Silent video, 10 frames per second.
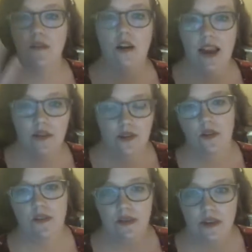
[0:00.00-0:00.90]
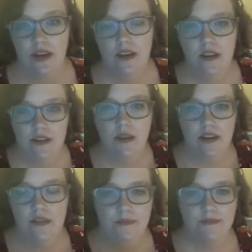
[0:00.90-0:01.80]
looking, and
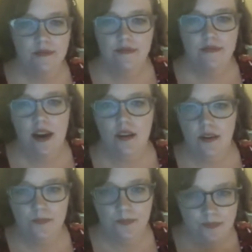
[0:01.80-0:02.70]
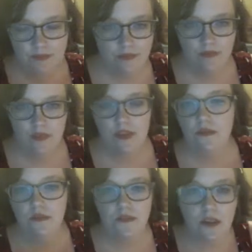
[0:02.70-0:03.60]
it looks really
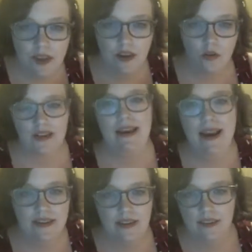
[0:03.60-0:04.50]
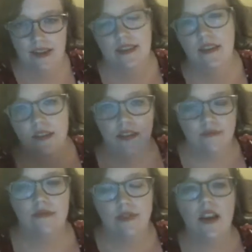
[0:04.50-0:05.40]
good from far away.
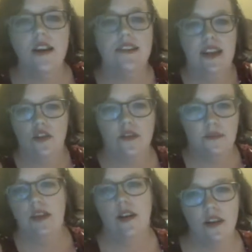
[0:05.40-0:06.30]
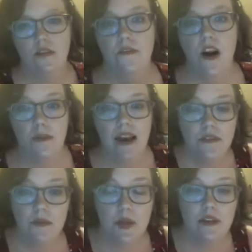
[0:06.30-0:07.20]
So if I was doing some
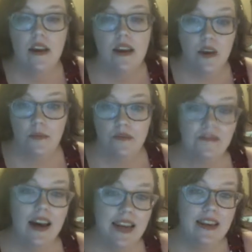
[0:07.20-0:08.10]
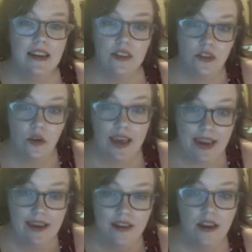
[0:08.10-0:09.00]
kind of, I
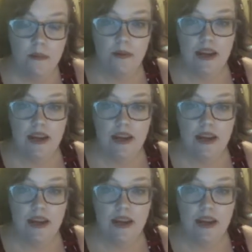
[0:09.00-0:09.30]
don't know,